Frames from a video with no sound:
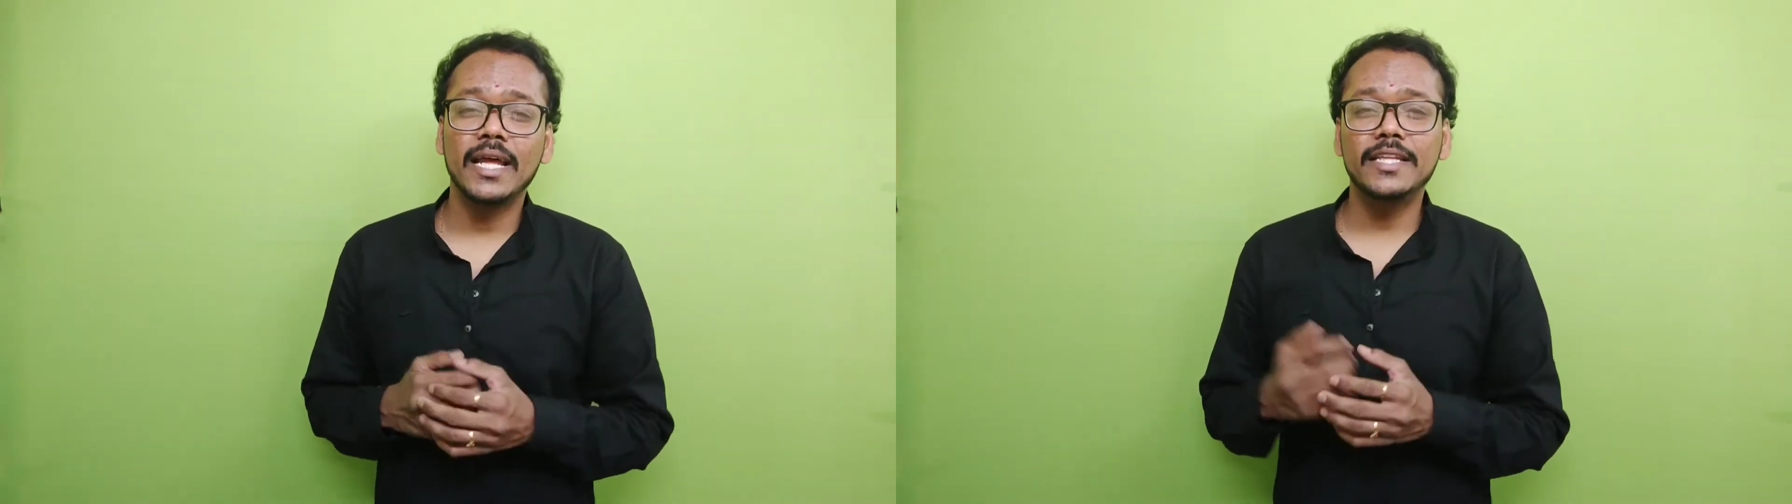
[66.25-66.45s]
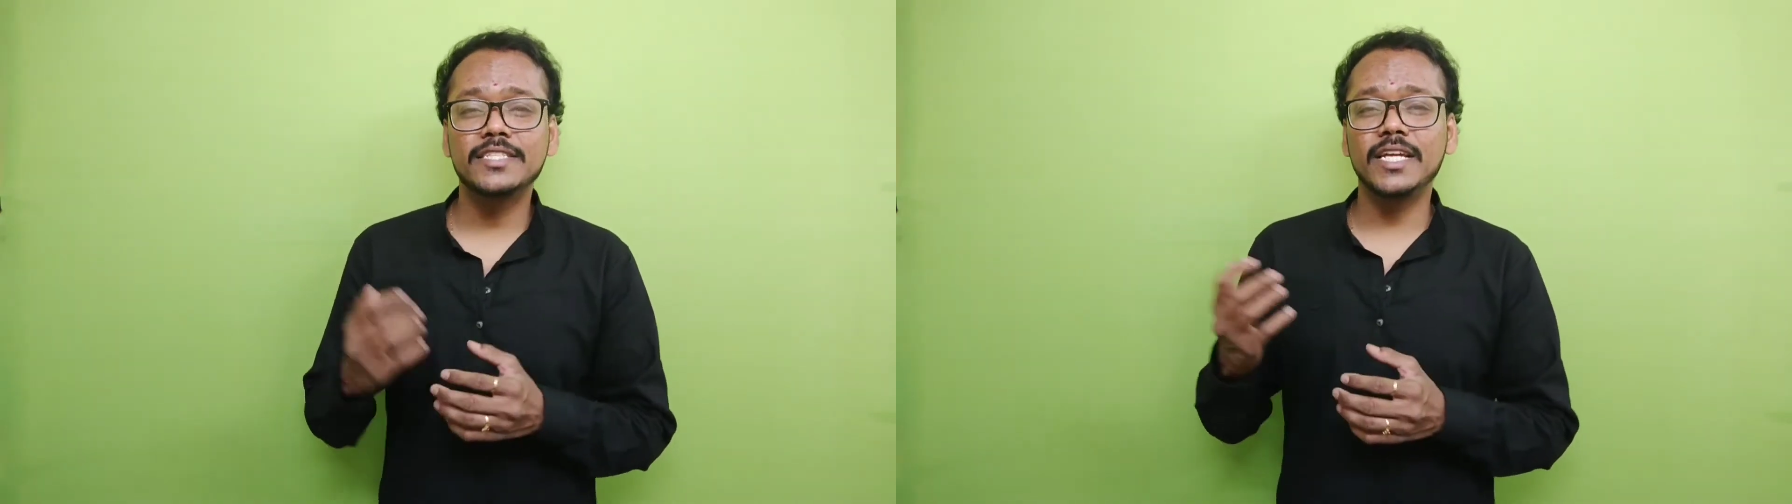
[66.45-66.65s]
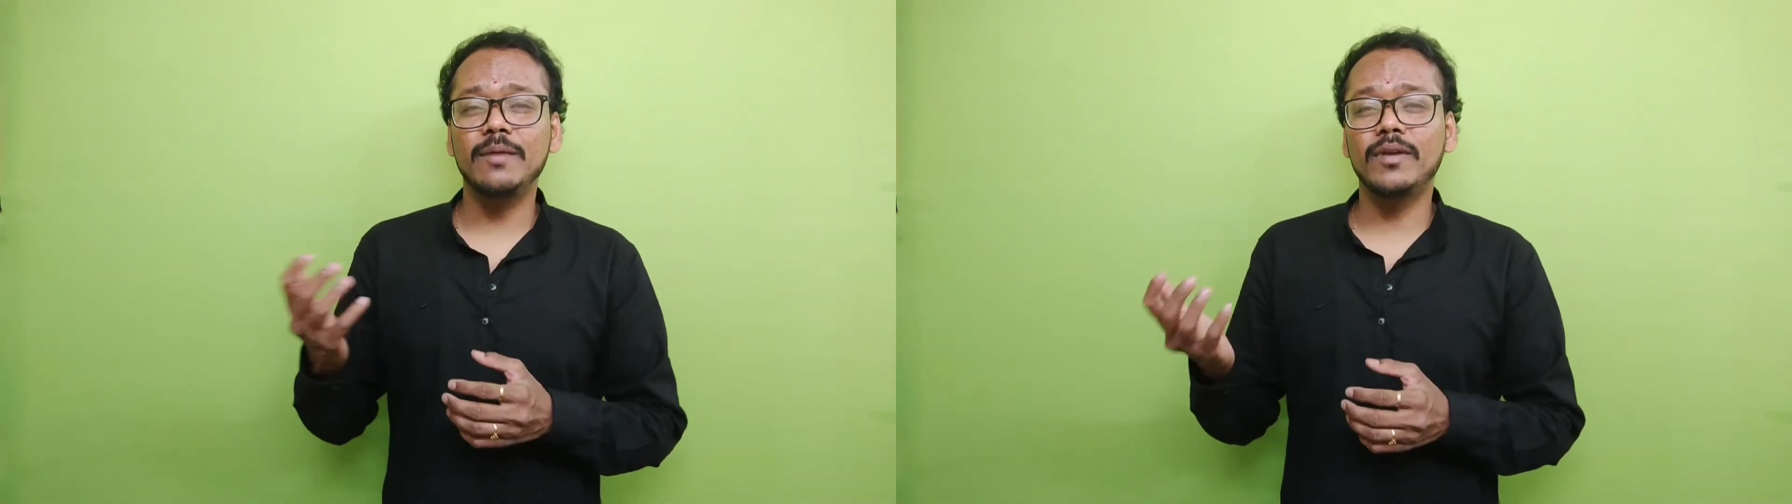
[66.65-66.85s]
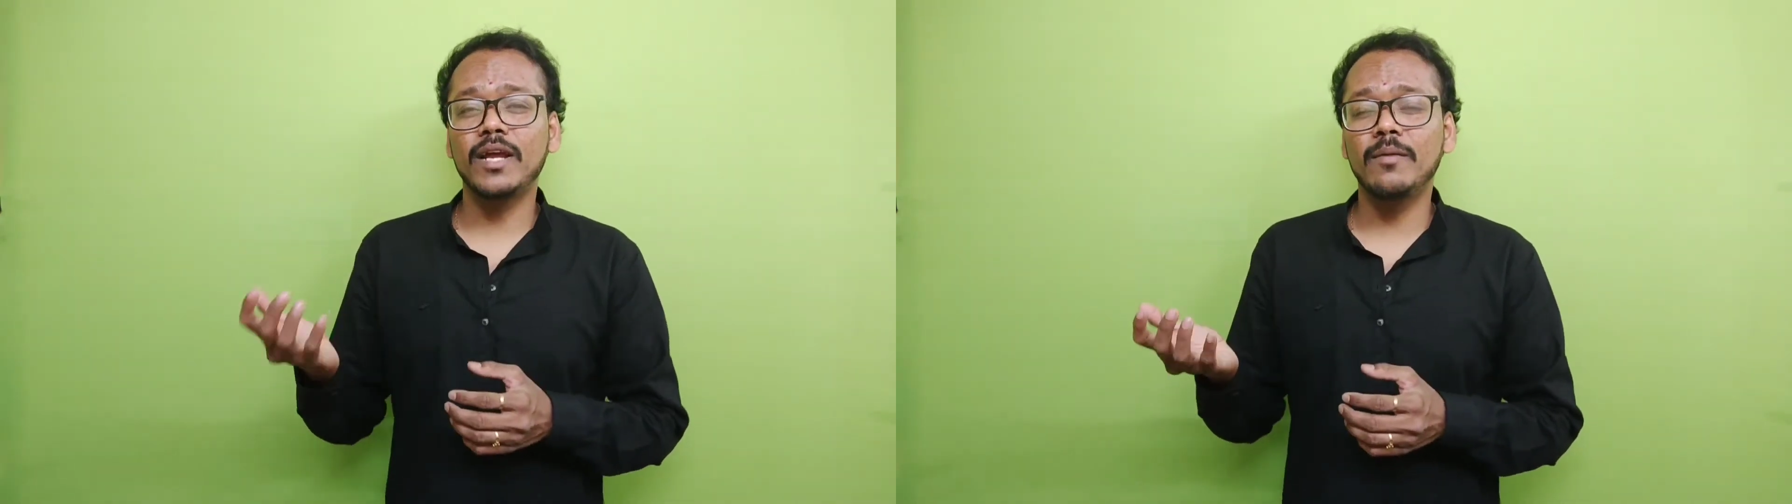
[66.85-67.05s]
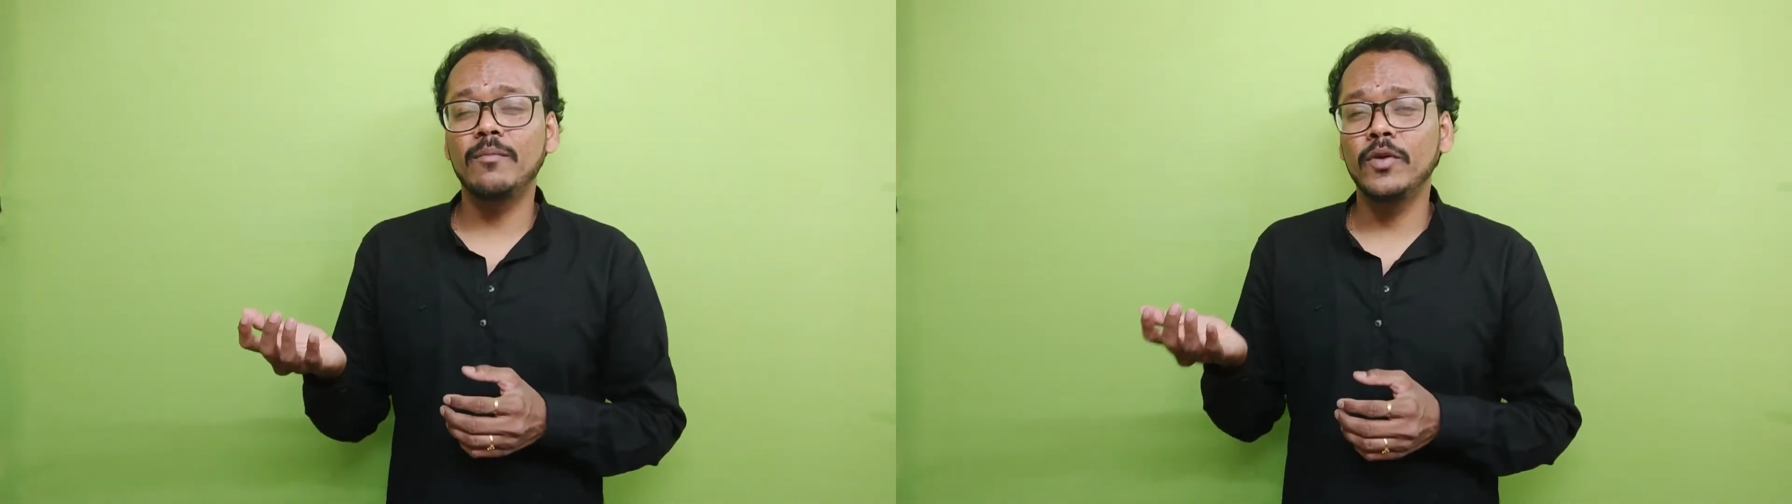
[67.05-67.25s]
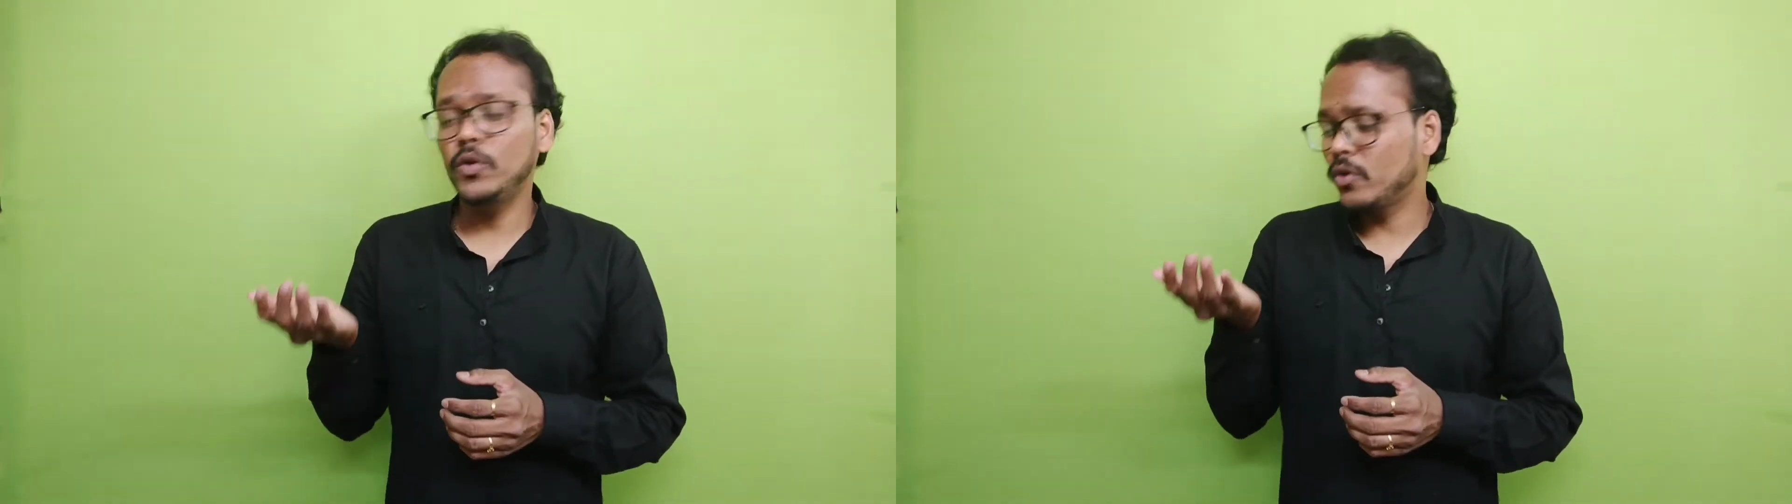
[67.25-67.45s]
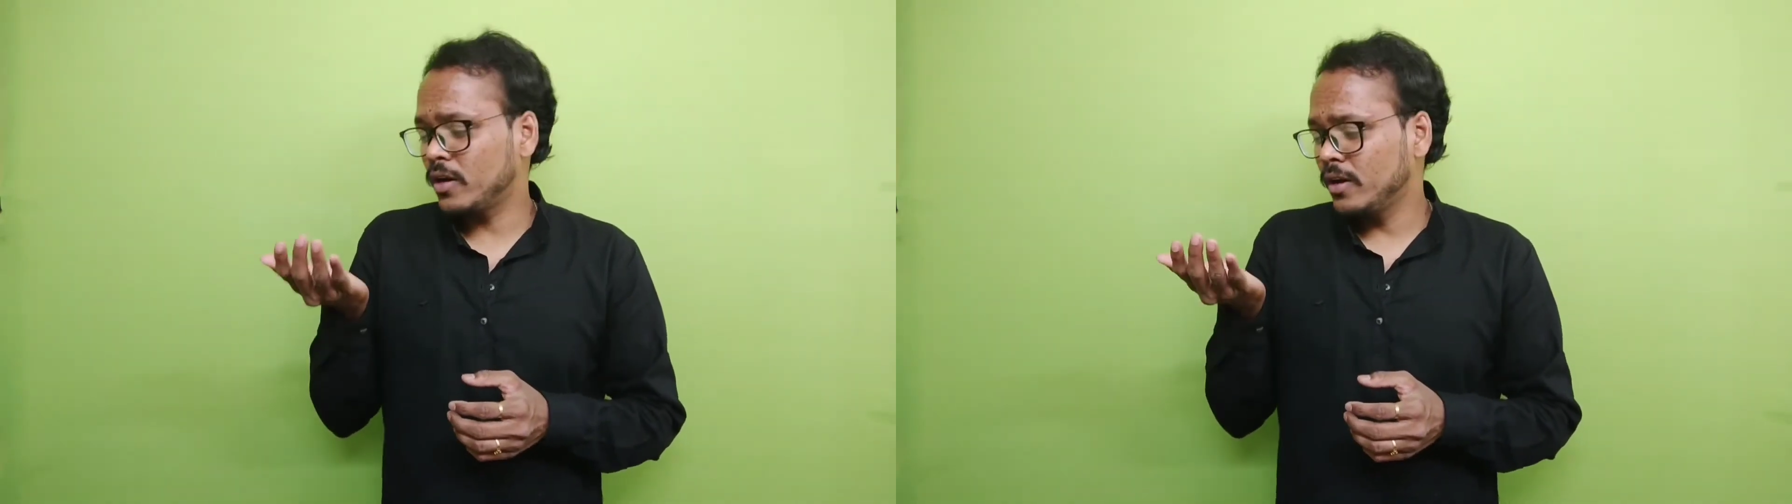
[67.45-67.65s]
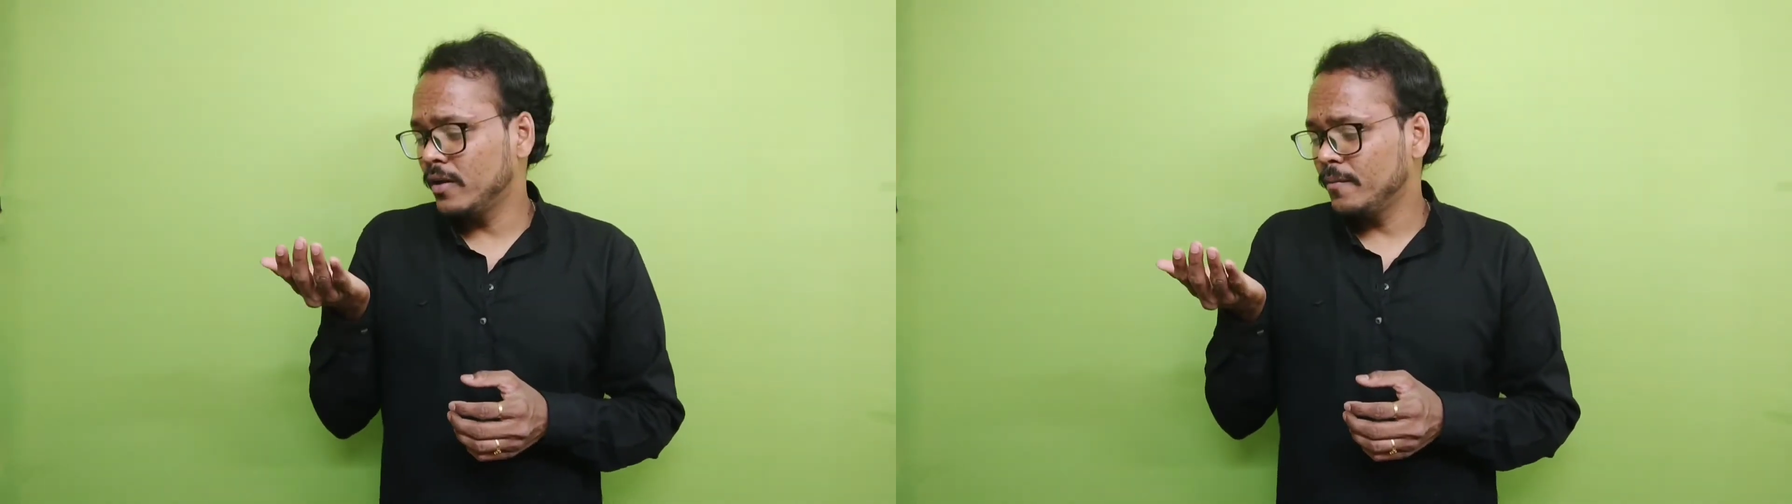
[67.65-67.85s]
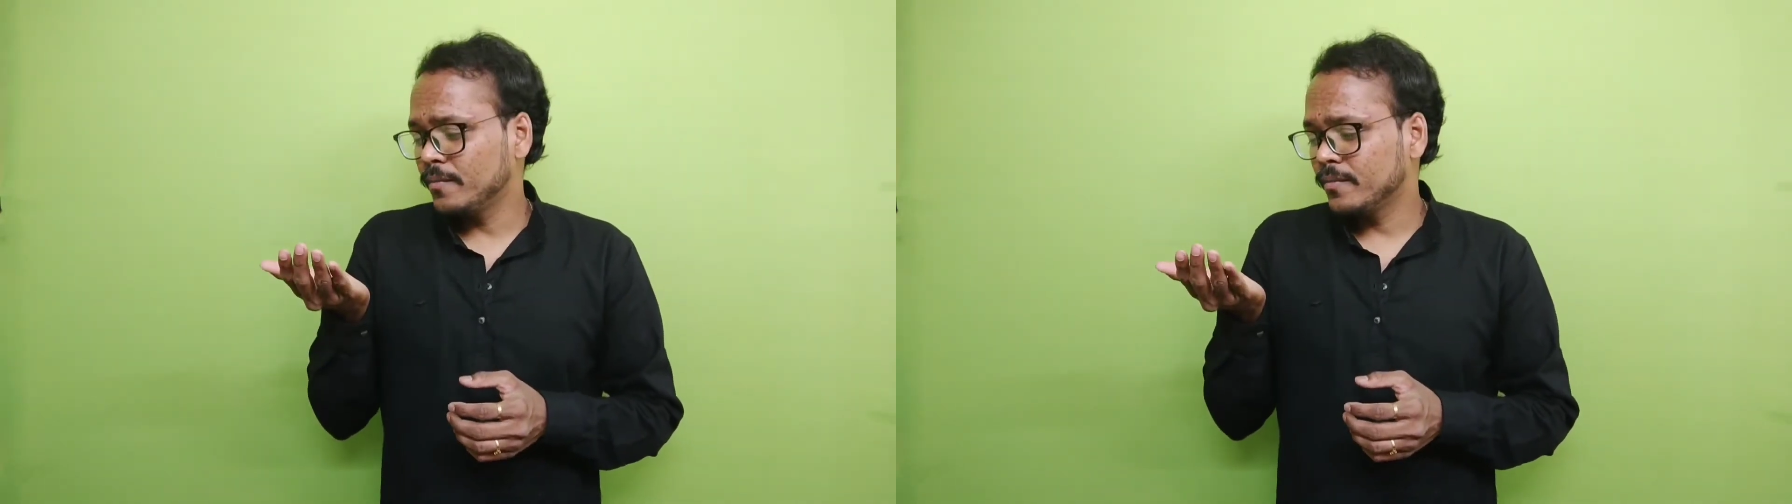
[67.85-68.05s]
At the same time, your